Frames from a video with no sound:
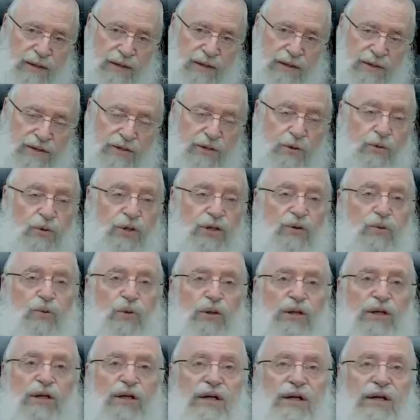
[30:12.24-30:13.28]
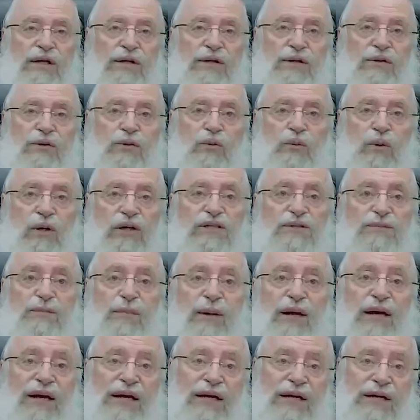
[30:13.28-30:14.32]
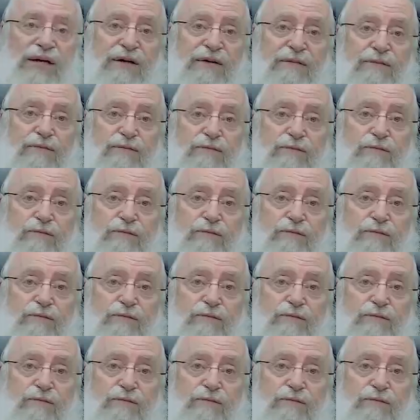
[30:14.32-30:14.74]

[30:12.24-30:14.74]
So you need to explain.